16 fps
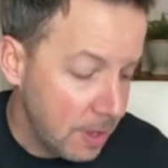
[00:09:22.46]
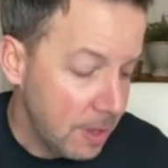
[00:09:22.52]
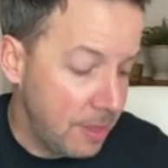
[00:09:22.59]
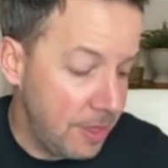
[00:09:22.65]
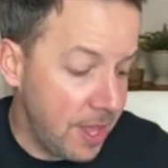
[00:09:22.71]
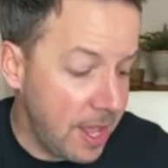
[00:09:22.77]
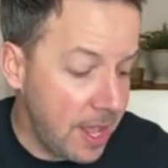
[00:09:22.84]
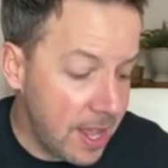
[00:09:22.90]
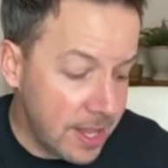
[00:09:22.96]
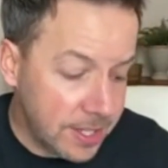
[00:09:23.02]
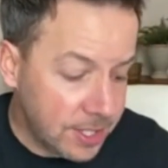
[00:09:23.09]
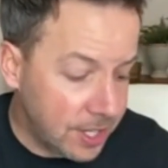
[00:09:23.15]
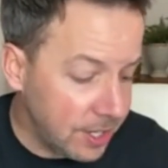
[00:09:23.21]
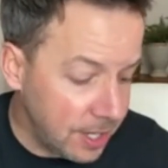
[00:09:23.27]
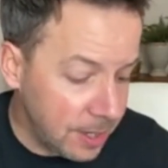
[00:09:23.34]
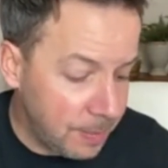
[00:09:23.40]
This
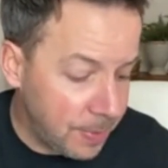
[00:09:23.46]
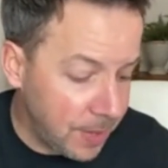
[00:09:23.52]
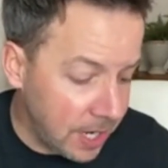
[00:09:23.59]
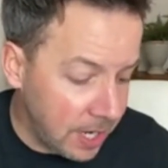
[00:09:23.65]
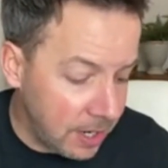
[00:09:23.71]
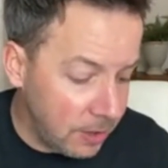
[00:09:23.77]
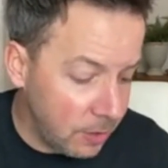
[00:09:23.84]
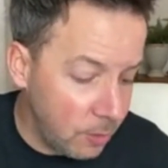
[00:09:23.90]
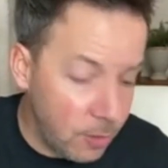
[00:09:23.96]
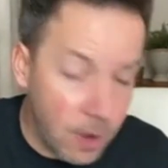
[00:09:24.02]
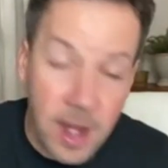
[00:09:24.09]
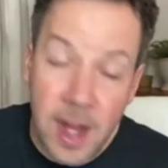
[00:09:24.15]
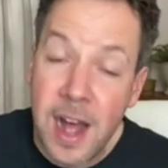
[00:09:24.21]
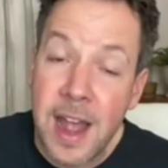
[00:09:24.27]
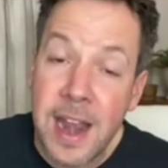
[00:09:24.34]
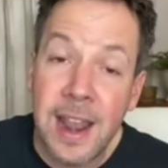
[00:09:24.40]
could be the
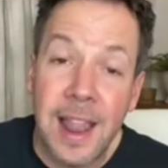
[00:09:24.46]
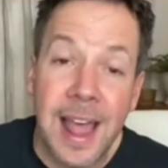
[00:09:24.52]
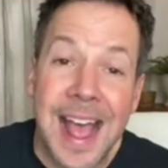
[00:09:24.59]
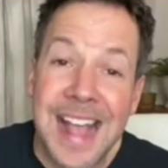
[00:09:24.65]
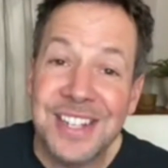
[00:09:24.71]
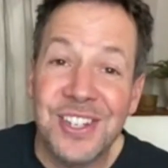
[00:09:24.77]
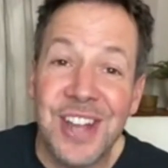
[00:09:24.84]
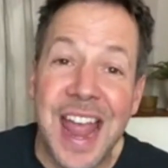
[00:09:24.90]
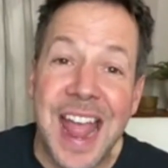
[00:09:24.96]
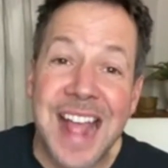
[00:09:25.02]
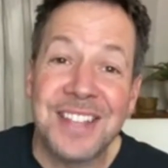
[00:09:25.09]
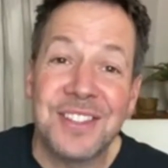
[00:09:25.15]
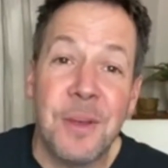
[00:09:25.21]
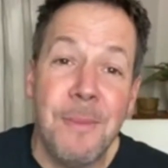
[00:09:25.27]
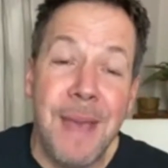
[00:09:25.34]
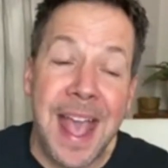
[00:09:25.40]
one last chance
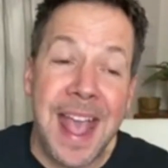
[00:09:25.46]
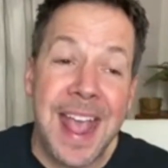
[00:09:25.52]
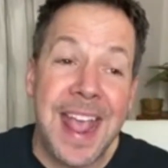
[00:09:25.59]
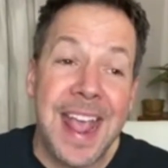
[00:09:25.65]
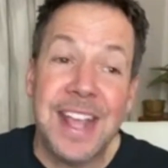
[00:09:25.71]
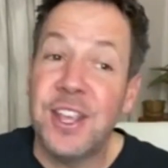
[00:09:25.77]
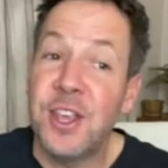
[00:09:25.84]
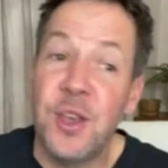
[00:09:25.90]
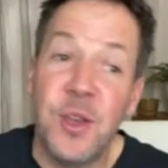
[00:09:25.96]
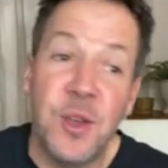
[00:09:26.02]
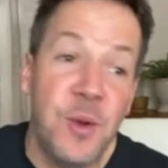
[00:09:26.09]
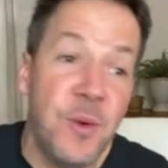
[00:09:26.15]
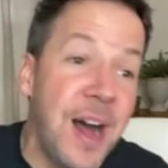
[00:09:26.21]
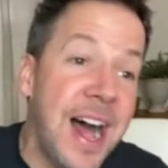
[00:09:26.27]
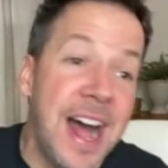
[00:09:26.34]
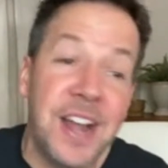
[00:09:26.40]
to make you
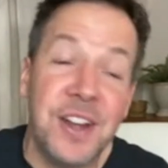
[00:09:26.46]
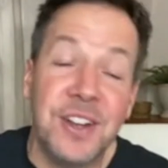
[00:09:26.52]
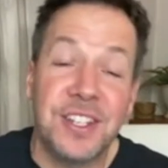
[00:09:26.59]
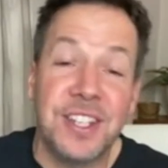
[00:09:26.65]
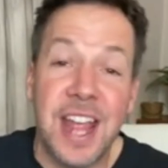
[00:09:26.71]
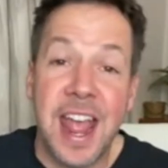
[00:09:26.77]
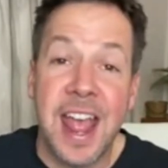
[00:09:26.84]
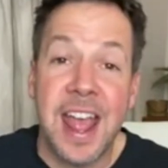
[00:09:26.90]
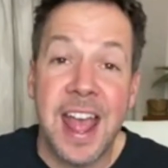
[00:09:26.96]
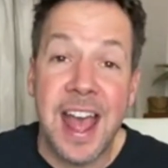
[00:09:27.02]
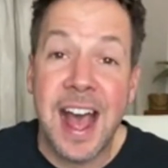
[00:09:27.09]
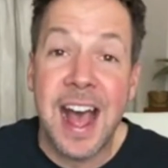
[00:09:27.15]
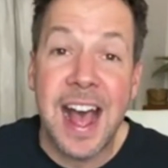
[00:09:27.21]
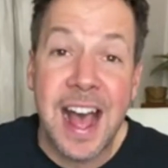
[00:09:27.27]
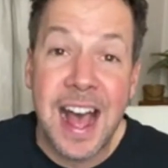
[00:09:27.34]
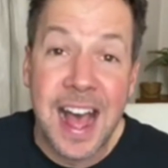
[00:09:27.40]

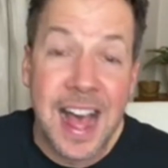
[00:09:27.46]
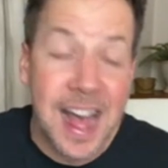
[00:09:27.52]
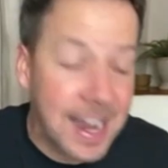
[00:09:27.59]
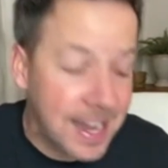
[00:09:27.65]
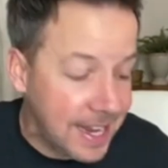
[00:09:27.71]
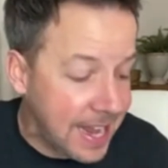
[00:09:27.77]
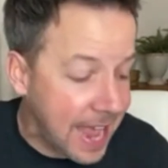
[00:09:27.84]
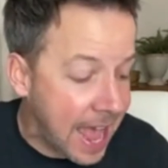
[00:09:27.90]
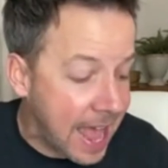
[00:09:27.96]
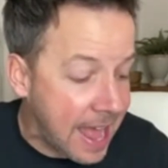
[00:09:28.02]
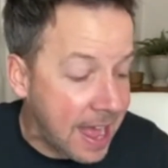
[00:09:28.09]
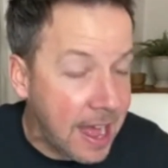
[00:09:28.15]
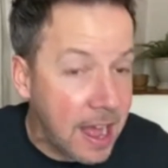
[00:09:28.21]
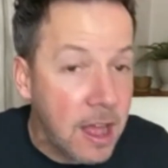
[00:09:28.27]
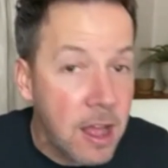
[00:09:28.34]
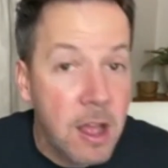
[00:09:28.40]
understand,
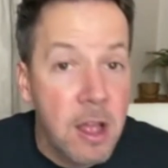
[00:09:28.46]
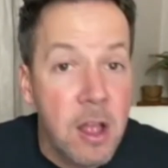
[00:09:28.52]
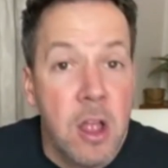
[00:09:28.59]
yeah.